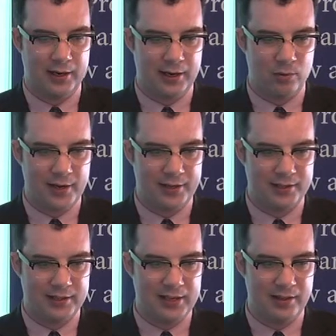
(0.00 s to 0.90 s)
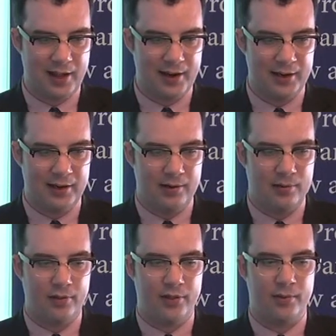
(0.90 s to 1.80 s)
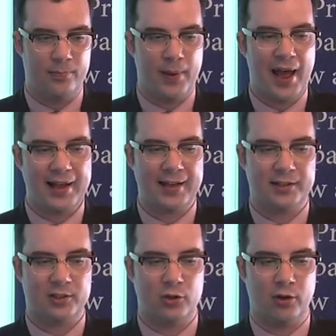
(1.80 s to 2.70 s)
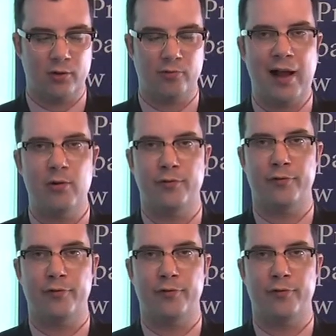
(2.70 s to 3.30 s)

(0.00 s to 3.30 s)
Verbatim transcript: uh, we can see that the packets took a route